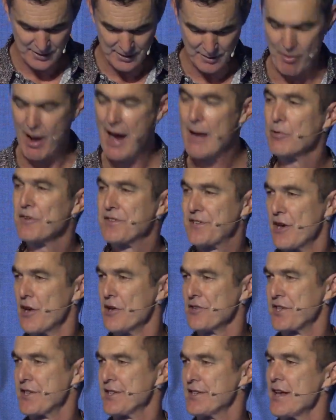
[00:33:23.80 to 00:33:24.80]
Bible
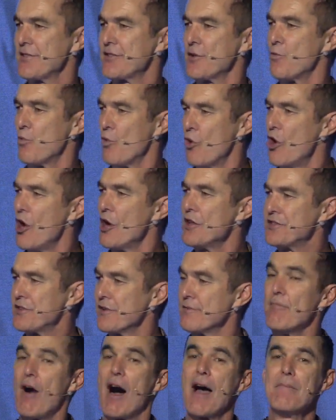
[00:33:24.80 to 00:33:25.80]
tells us, let the words
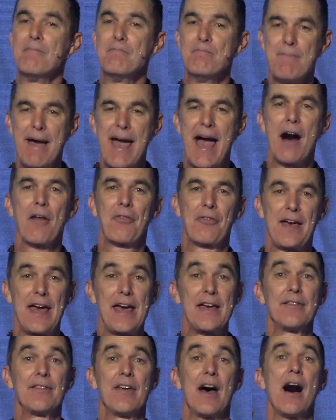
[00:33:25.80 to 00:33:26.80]
of my mouth
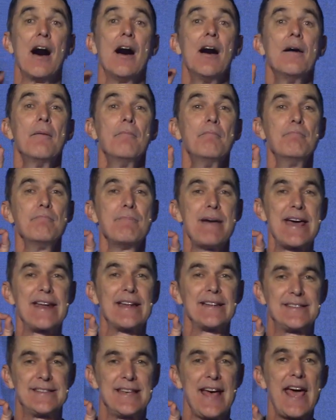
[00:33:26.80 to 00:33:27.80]
and the
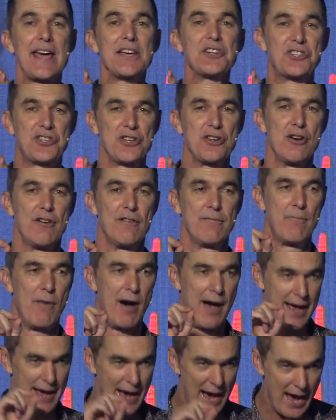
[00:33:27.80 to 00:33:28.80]
meditation of
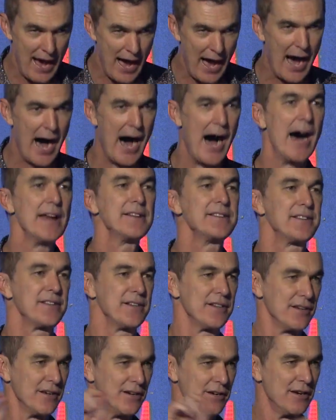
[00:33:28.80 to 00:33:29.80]
my heart,
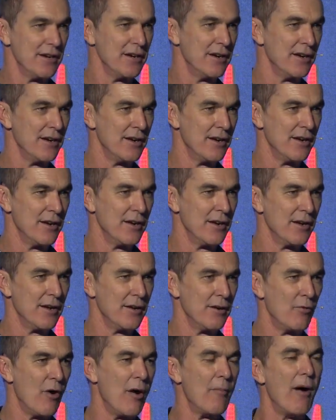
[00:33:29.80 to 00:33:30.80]

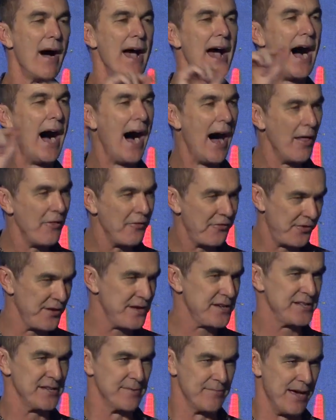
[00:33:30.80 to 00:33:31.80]
what my heart
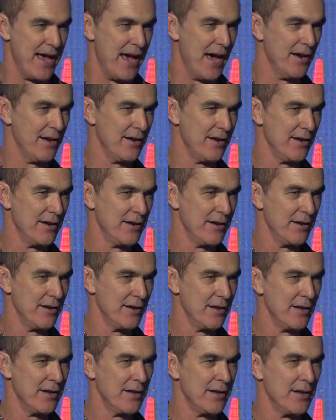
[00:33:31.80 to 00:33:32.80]
thinks about,
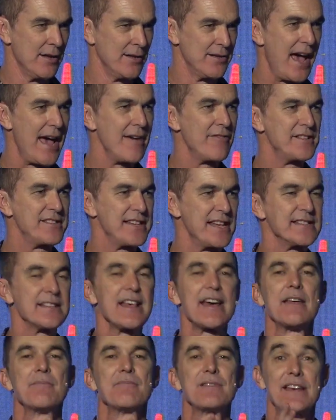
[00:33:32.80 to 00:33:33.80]
David says,
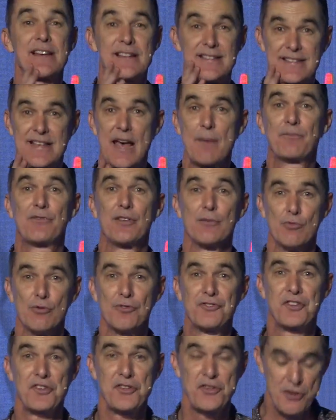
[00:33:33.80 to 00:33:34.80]
let it be acceptable
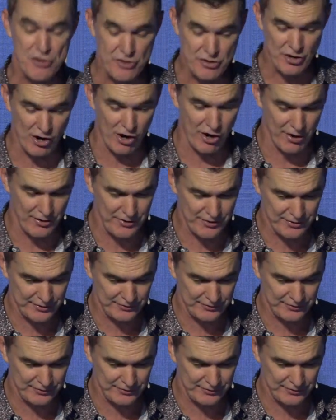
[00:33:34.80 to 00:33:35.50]
to you, God.